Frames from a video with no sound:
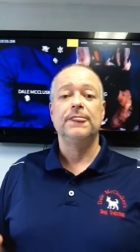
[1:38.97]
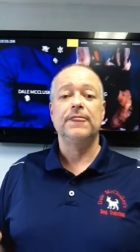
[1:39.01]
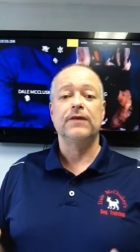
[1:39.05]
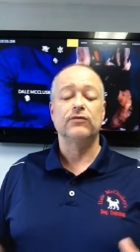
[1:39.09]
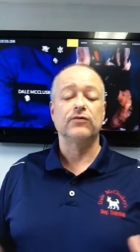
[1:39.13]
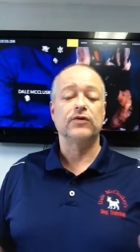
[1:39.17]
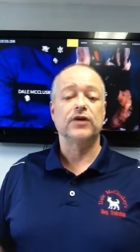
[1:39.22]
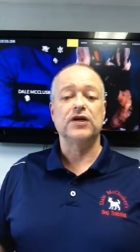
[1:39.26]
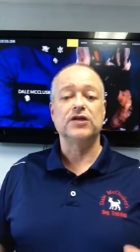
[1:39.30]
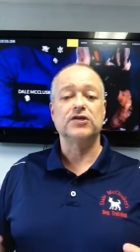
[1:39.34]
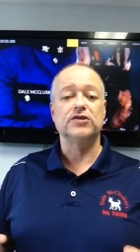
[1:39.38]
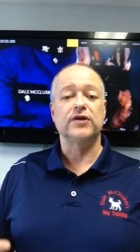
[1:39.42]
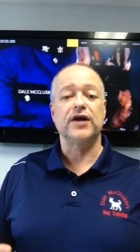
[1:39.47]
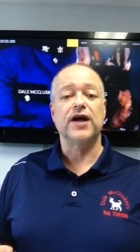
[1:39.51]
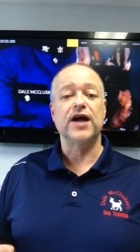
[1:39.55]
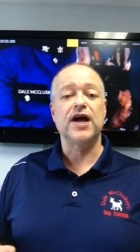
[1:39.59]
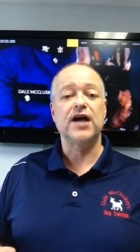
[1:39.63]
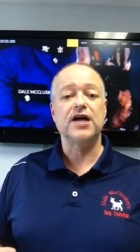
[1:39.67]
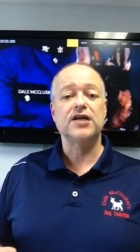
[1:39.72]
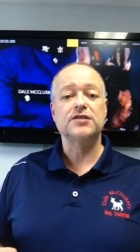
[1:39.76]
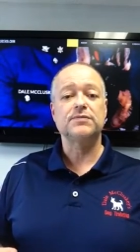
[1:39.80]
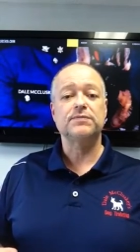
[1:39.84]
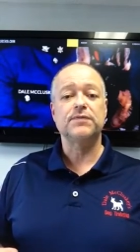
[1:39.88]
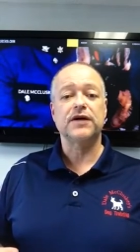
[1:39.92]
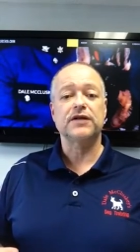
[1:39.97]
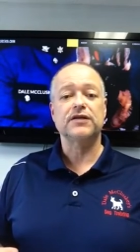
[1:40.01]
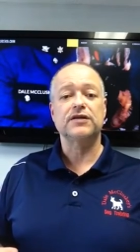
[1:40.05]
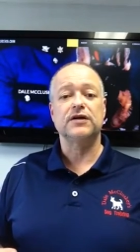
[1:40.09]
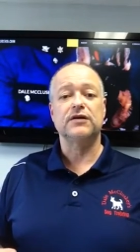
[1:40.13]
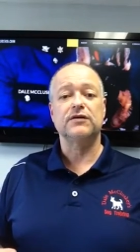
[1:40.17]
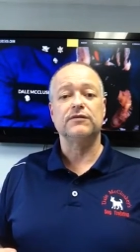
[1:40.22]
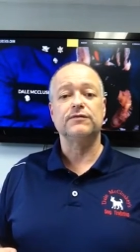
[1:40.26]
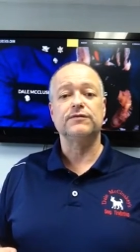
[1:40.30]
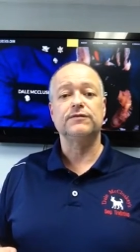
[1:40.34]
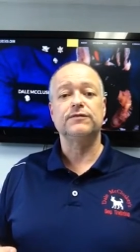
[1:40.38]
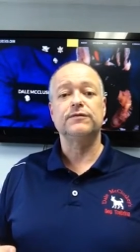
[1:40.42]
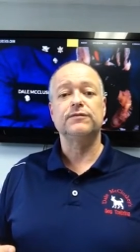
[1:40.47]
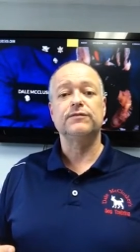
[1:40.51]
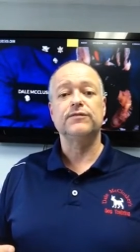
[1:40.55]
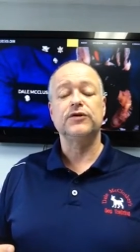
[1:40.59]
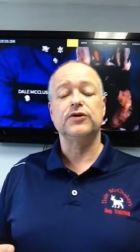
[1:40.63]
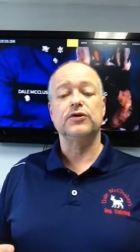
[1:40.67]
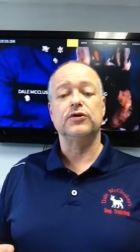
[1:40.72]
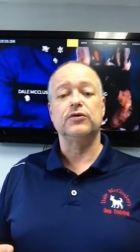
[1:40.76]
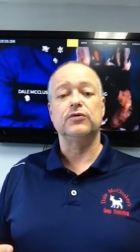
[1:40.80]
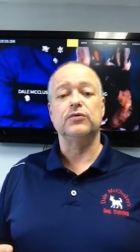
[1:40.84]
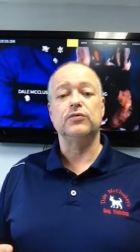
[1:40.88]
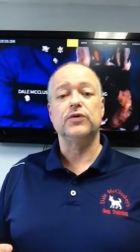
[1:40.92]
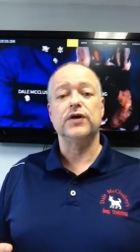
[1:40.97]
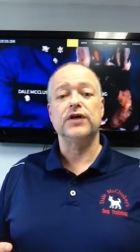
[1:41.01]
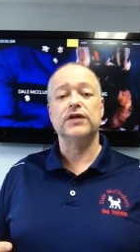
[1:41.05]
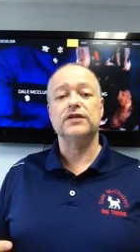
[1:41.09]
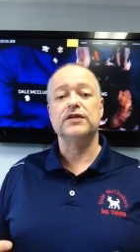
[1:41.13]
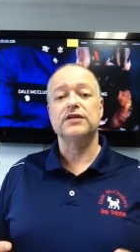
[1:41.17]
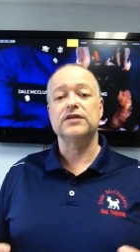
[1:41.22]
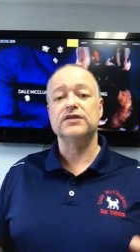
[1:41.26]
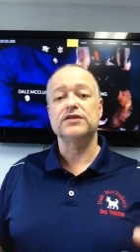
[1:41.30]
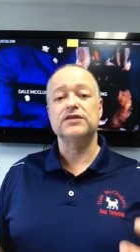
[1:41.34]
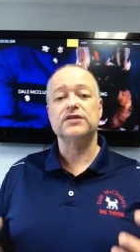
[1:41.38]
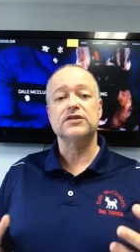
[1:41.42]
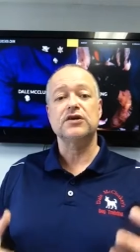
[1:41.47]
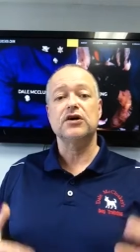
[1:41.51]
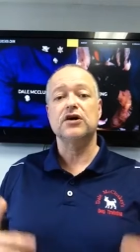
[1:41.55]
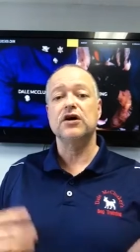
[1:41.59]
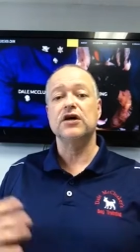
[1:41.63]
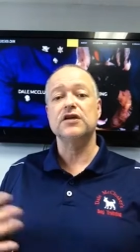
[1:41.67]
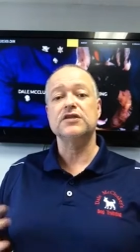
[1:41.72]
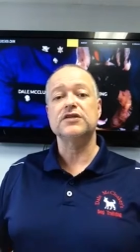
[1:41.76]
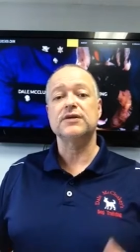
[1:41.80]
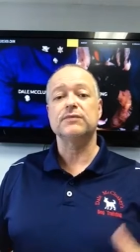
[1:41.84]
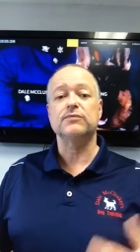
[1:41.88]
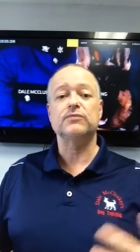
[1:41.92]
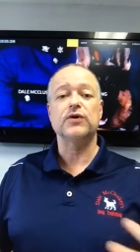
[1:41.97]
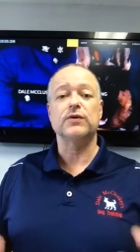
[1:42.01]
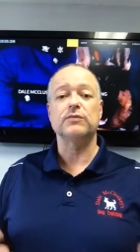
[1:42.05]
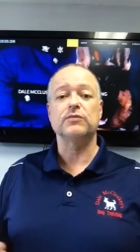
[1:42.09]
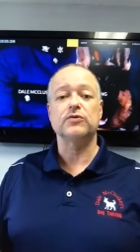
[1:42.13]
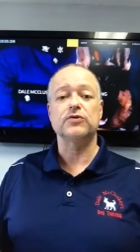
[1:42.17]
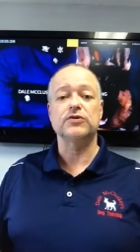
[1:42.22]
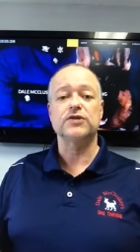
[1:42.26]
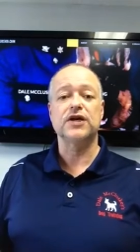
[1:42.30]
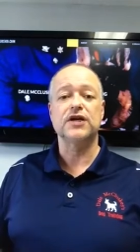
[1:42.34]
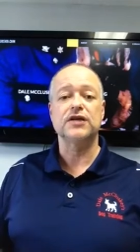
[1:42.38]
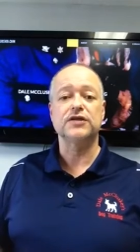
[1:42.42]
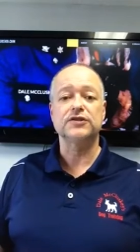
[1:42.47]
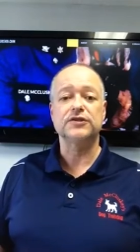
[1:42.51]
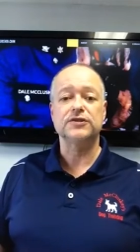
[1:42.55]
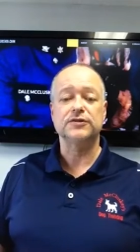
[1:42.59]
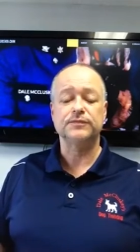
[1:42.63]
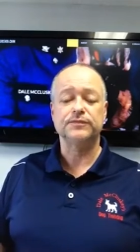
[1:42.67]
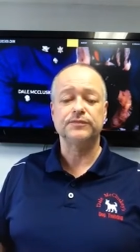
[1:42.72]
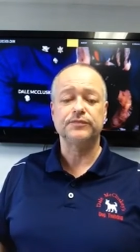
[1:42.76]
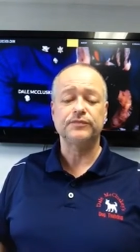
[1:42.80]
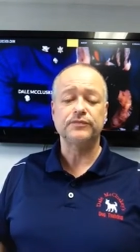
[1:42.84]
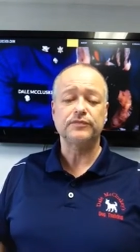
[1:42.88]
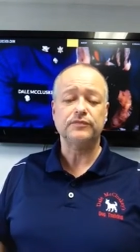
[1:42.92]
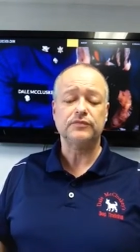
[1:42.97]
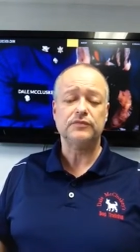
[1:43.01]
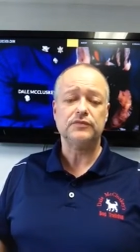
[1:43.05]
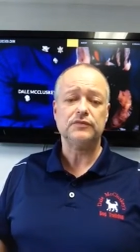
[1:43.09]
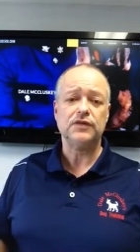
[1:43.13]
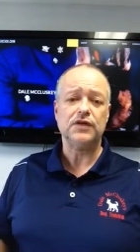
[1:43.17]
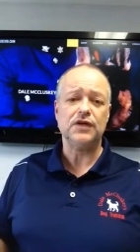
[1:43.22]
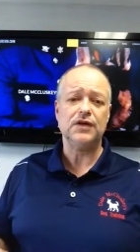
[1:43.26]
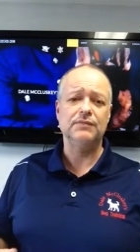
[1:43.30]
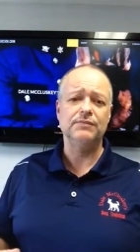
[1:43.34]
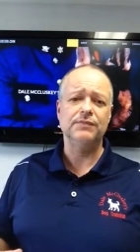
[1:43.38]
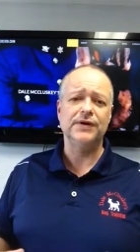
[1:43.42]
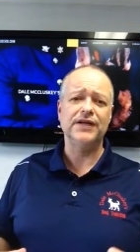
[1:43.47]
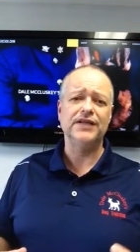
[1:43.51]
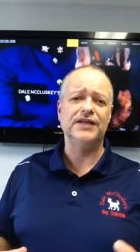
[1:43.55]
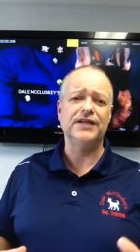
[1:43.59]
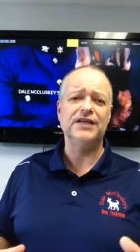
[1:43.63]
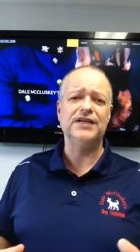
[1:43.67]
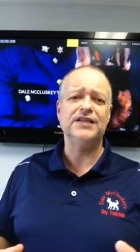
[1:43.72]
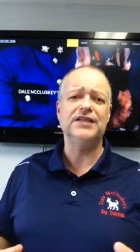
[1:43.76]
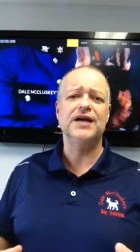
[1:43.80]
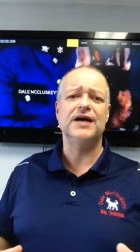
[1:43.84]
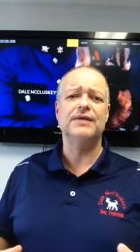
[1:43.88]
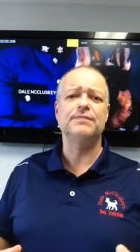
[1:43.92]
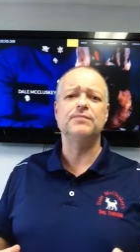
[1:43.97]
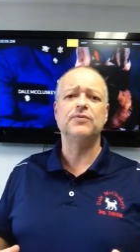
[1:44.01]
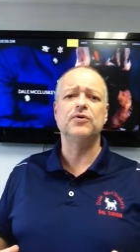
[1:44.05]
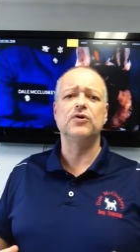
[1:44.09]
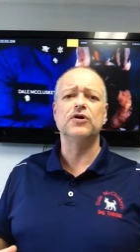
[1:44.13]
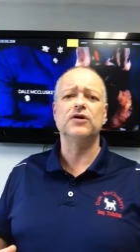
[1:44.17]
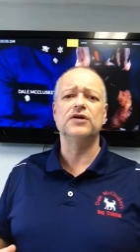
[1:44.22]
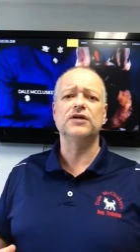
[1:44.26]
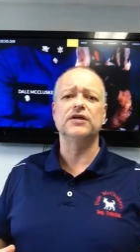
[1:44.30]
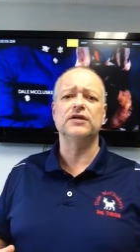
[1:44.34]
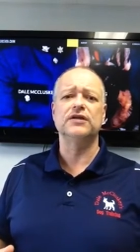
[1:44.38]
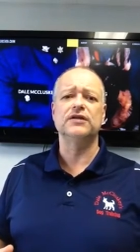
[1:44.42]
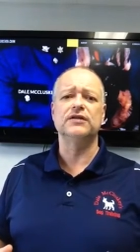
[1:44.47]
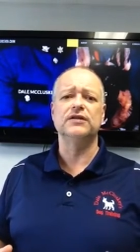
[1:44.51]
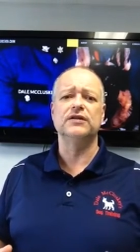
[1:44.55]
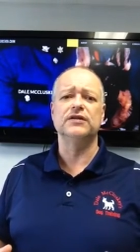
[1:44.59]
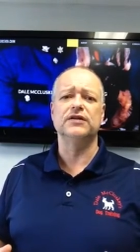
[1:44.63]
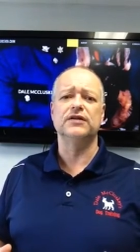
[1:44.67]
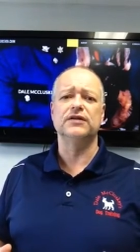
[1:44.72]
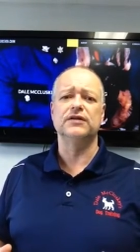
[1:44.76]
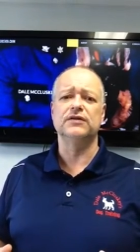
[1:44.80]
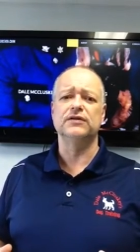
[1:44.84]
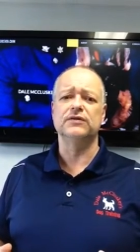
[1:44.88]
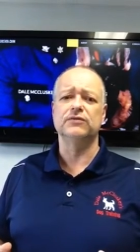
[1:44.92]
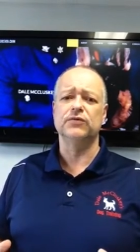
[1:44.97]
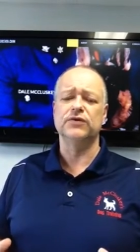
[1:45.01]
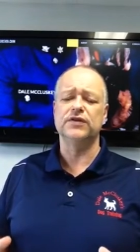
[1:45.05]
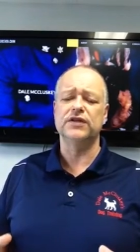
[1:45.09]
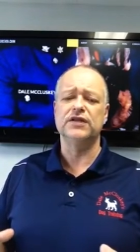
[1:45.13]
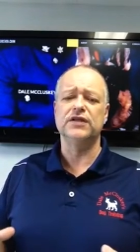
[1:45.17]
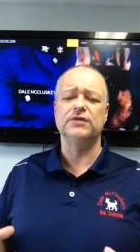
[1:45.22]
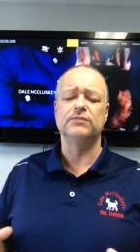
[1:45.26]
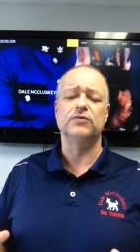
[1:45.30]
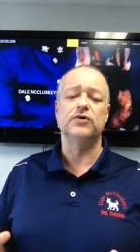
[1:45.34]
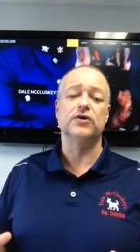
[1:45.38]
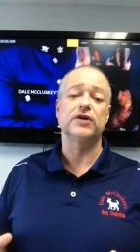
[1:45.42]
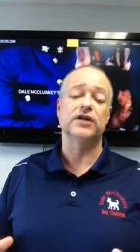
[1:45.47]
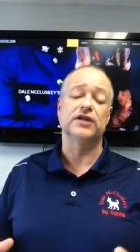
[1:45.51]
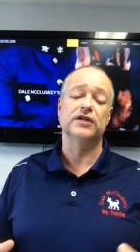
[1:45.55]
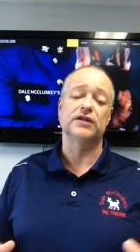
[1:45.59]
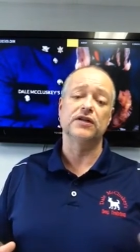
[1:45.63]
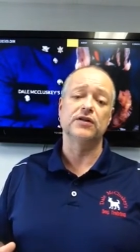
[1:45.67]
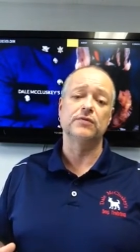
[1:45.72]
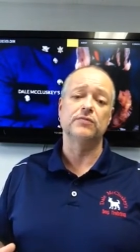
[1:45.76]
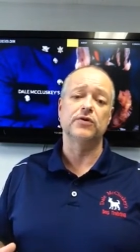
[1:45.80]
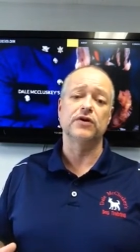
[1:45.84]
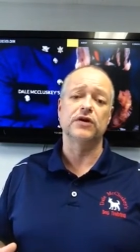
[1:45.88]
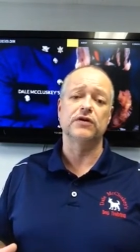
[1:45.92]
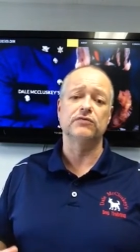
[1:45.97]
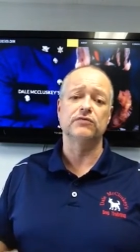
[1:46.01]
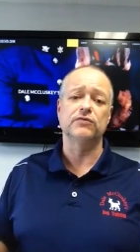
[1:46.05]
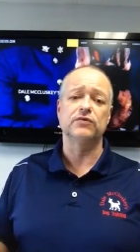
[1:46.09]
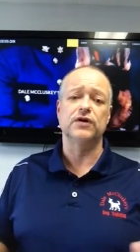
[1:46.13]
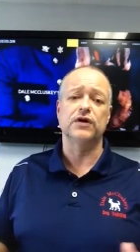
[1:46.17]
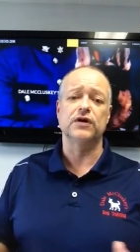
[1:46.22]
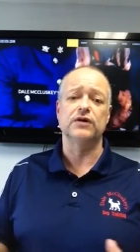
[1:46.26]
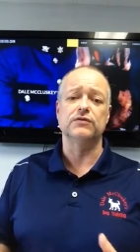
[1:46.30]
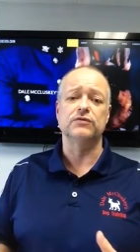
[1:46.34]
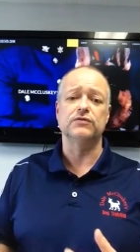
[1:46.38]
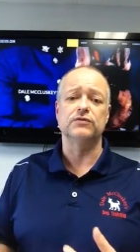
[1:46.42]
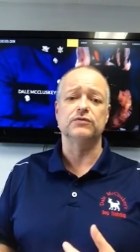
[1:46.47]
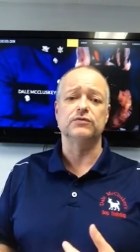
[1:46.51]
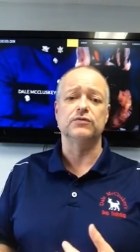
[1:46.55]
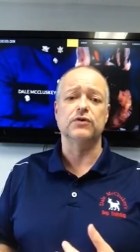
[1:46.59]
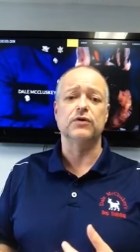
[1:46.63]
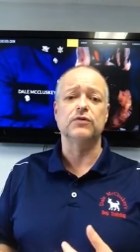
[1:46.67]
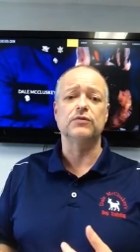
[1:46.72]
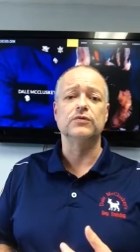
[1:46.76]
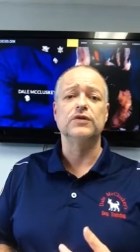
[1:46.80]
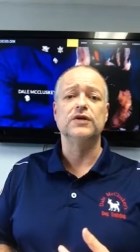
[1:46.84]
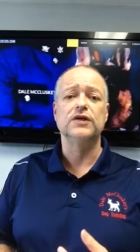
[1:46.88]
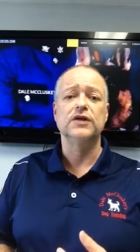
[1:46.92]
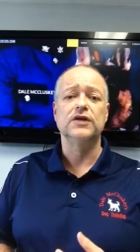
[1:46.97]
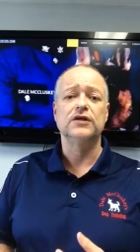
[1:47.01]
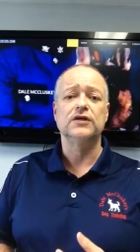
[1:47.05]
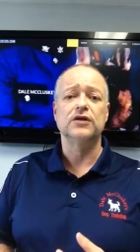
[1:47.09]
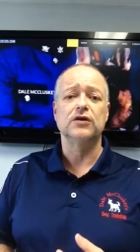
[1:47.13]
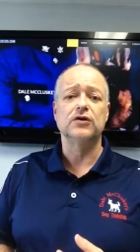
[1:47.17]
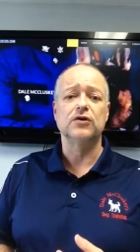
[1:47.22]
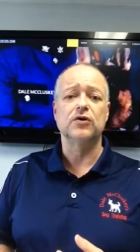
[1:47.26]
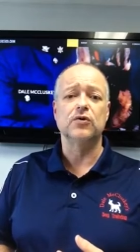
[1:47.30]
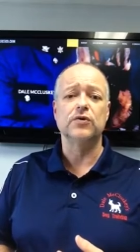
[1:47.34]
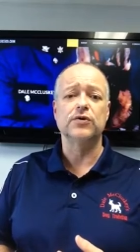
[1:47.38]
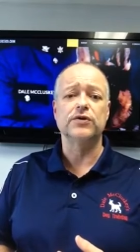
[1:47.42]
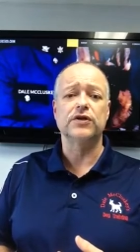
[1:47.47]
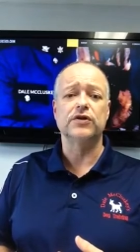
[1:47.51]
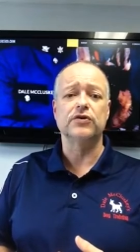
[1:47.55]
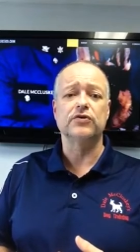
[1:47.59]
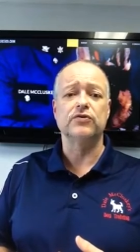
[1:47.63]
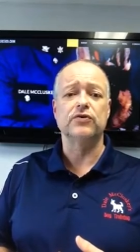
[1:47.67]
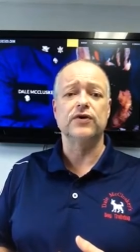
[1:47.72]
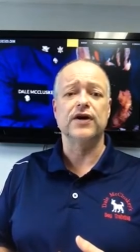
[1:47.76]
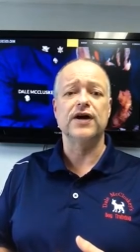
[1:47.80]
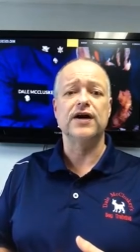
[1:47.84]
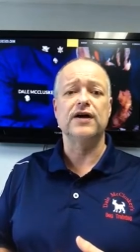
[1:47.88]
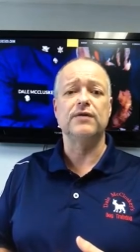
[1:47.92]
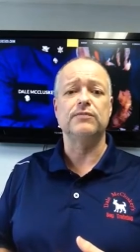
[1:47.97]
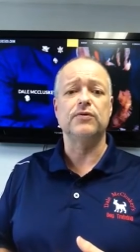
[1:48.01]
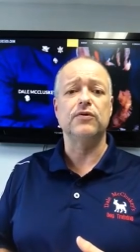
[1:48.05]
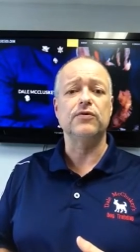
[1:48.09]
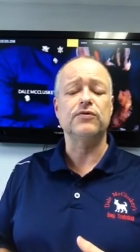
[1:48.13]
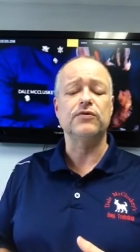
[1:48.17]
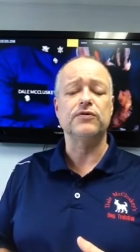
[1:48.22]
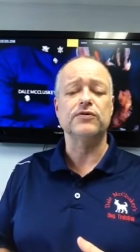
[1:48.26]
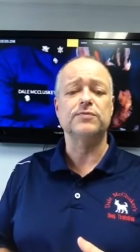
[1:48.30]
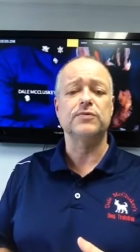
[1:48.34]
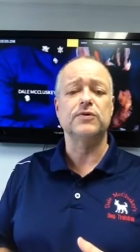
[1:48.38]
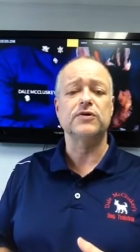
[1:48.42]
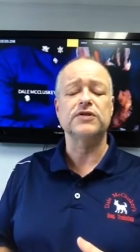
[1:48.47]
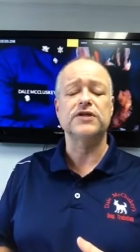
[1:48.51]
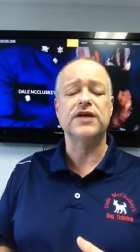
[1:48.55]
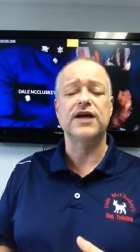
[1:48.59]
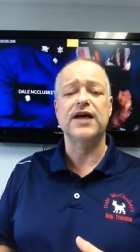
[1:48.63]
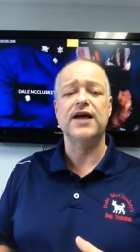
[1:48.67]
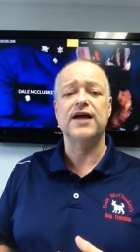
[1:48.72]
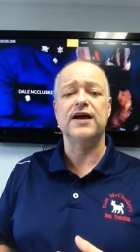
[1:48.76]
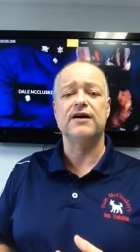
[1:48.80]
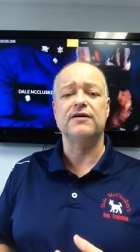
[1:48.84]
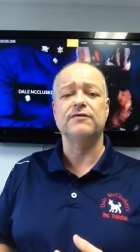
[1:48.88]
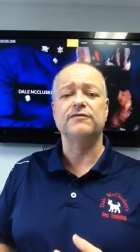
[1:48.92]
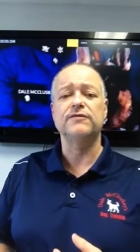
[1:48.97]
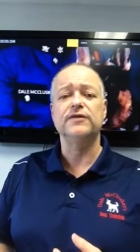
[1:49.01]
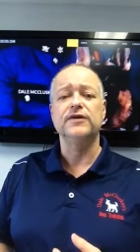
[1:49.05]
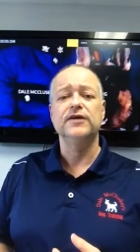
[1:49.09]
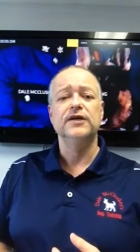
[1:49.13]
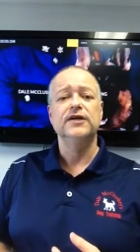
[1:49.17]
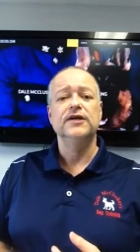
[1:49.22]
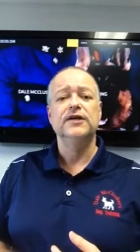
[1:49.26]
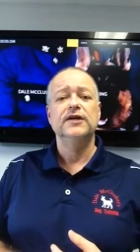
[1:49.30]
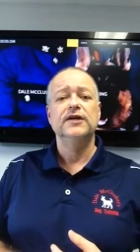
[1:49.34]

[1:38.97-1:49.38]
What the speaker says: the relational aspect of what this concept represents. But in that book, and within the book, and another book I wrote called Going the Ground, both those books have